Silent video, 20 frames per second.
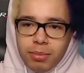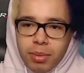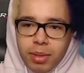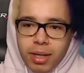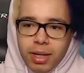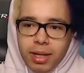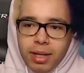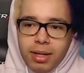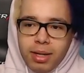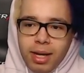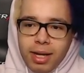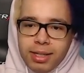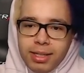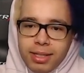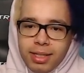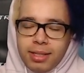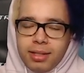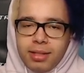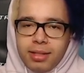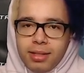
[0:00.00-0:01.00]
but I
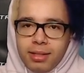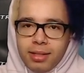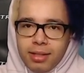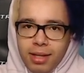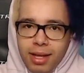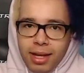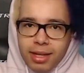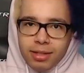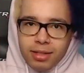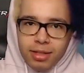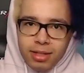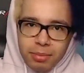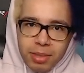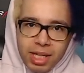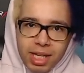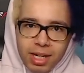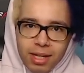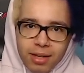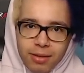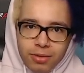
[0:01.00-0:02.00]
did at the
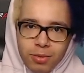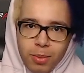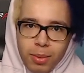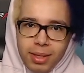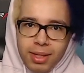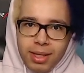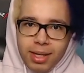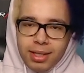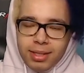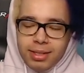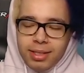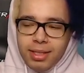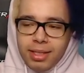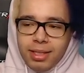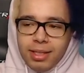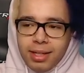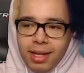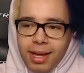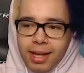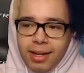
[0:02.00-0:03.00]
beginning of
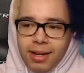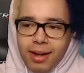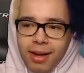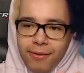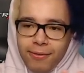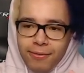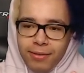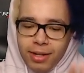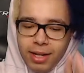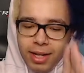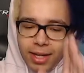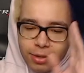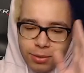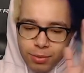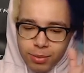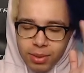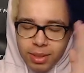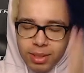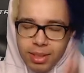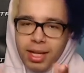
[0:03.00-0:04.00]
2019, and I feel like it
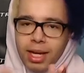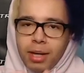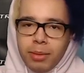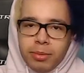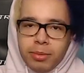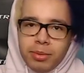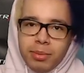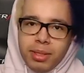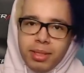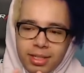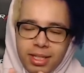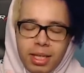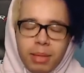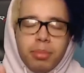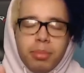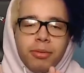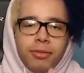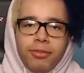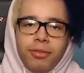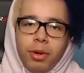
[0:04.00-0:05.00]
really helps me
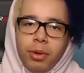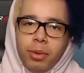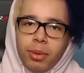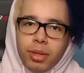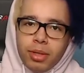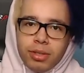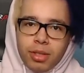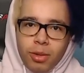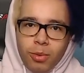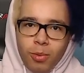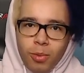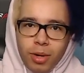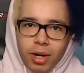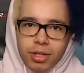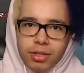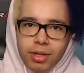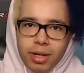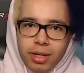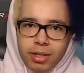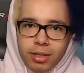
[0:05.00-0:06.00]
keep a focus on what
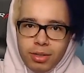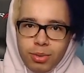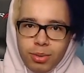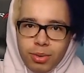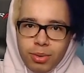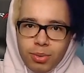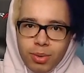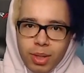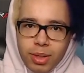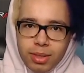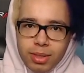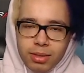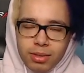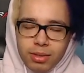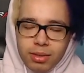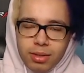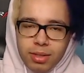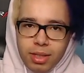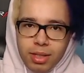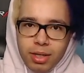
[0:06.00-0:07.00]
I try to do throughout
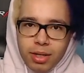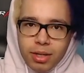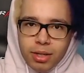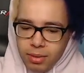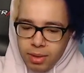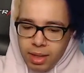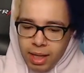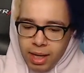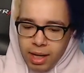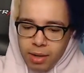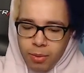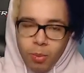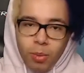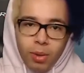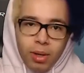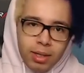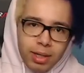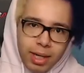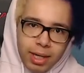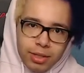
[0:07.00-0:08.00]
the year. That I
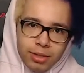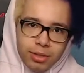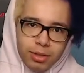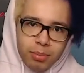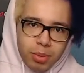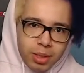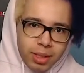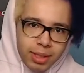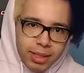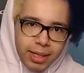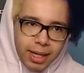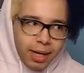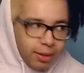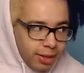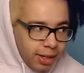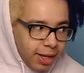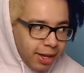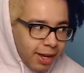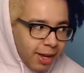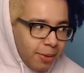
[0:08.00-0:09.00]
want to actually put it
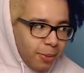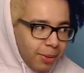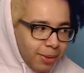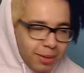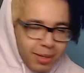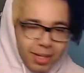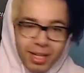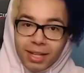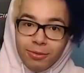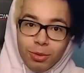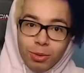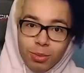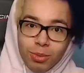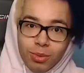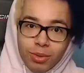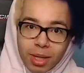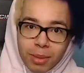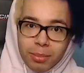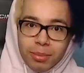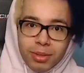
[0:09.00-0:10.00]
down. Like, I want to give you
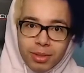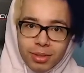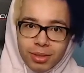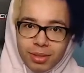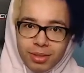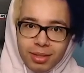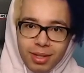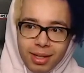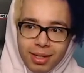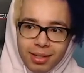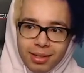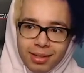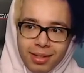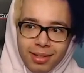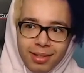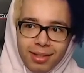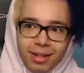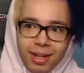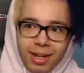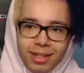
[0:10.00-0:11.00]
numbers
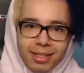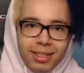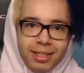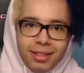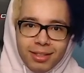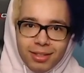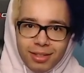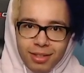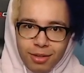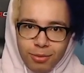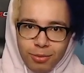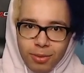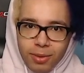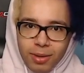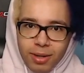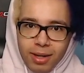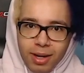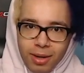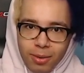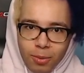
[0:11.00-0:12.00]
and ideas of
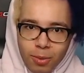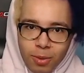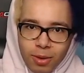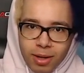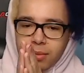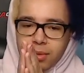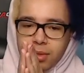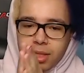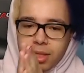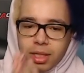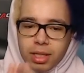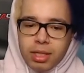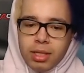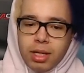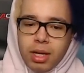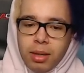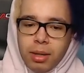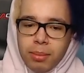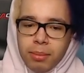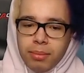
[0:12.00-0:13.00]
what I want to
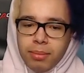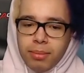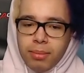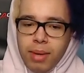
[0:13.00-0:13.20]
come